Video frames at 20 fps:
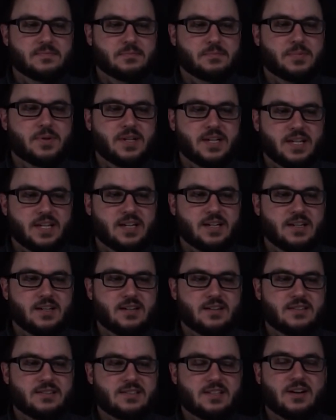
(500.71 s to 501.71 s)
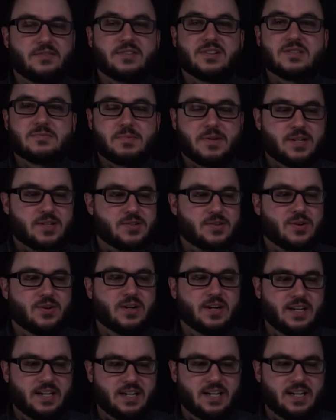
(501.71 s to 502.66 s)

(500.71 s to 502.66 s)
pretty self-explanatory.